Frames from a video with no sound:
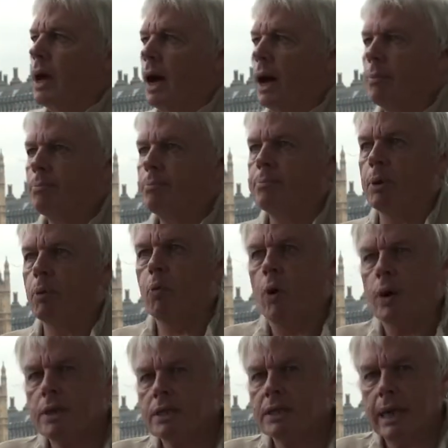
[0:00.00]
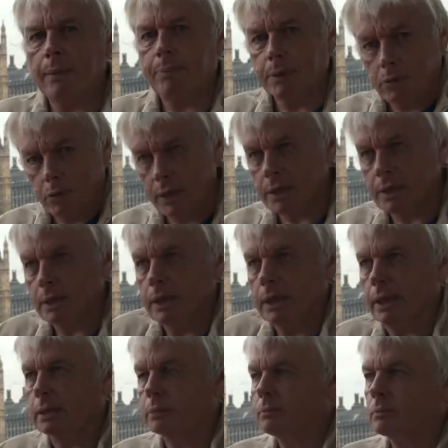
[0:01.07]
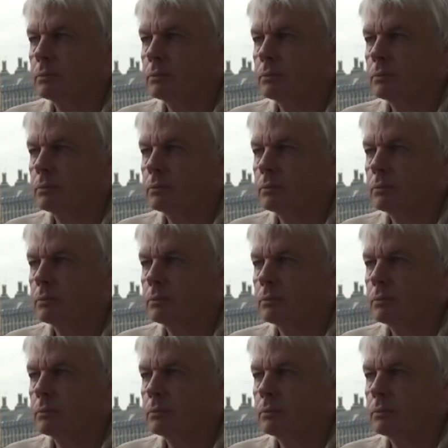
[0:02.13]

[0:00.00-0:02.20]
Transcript: But what has happened recently?